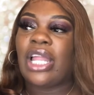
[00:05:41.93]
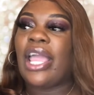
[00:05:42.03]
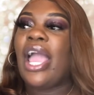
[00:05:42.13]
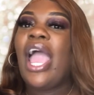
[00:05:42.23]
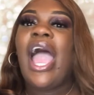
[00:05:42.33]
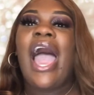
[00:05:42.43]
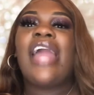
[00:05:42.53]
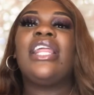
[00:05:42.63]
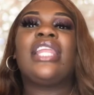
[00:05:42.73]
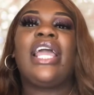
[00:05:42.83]
Like,
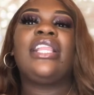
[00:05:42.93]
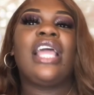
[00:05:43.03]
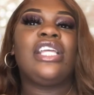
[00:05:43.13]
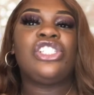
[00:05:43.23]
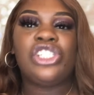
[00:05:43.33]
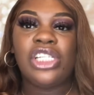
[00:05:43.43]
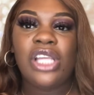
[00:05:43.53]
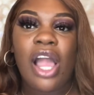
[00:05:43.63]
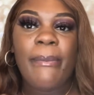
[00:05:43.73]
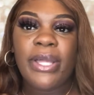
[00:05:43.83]
I didn't like that her